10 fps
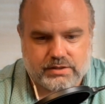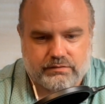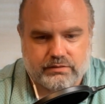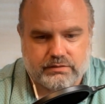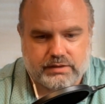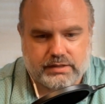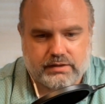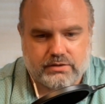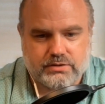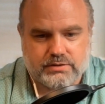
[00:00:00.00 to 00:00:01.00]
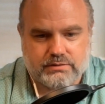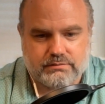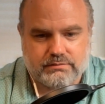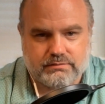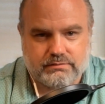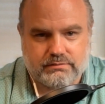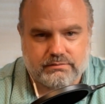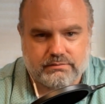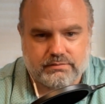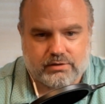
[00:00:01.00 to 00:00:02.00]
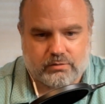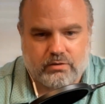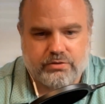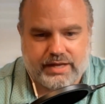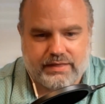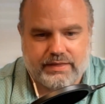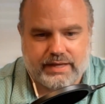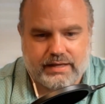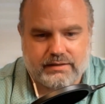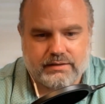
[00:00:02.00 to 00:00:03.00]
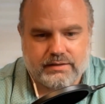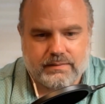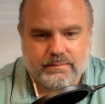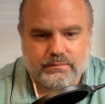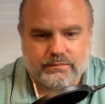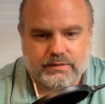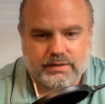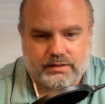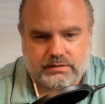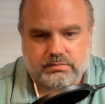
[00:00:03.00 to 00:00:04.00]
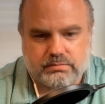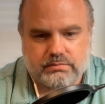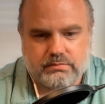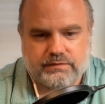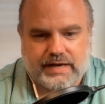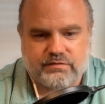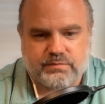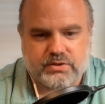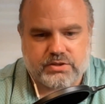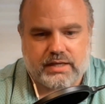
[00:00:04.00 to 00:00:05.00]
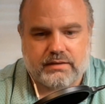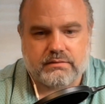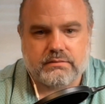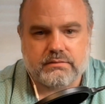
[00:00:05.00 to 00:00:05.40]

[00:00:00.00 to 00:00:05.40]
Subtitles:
several years, the growth on that is 5%.